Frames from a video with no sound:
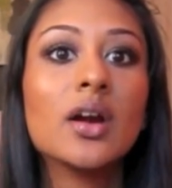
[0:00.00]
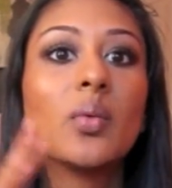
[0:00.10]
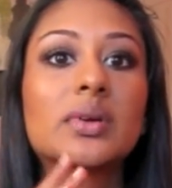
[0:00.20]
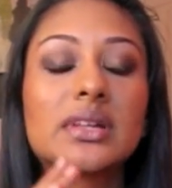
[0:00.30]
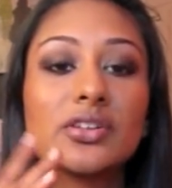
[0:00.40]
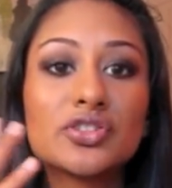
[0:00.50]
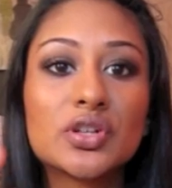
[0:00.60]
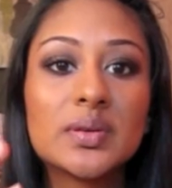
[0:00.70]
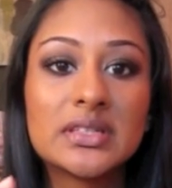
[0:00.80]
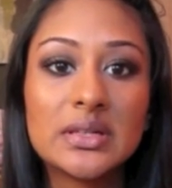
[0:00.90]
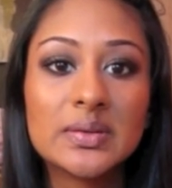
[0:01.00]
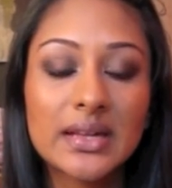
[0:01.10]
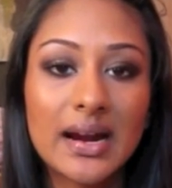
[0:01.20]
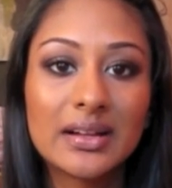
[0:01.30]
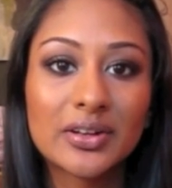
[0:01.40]
what they'll do is use a
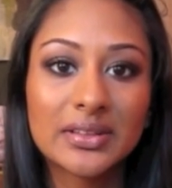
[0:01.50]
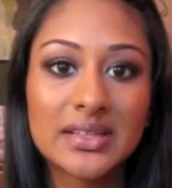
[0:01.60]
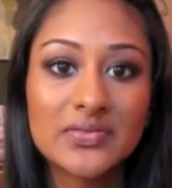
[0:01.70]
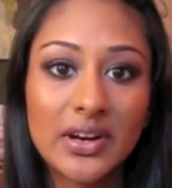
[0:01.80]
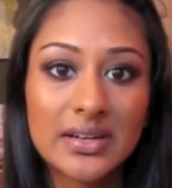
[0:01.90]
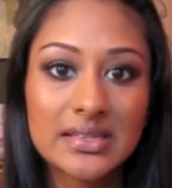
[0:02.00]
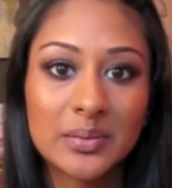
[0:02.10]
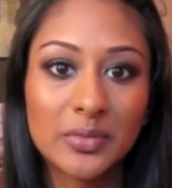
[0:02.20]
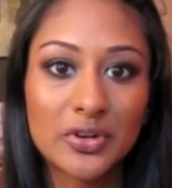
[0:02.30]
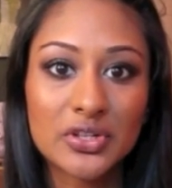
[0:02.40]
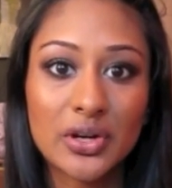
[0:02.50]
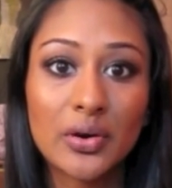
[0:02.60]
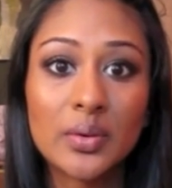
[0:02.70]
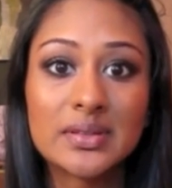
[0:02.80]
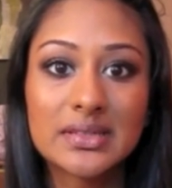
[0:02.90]
color that's very similar to
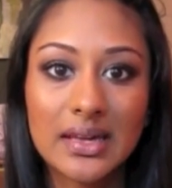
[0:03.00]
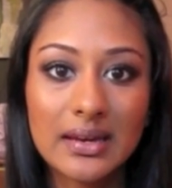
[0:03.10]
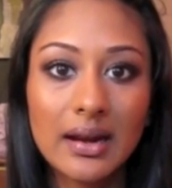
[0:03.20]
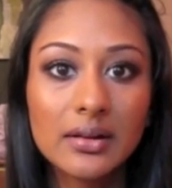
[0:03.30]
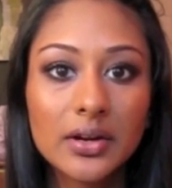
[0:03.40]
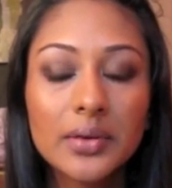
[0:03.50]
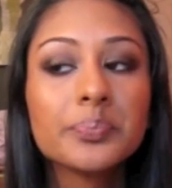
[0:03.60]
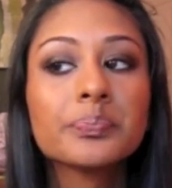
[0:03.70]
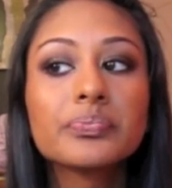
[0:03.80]
your own skin color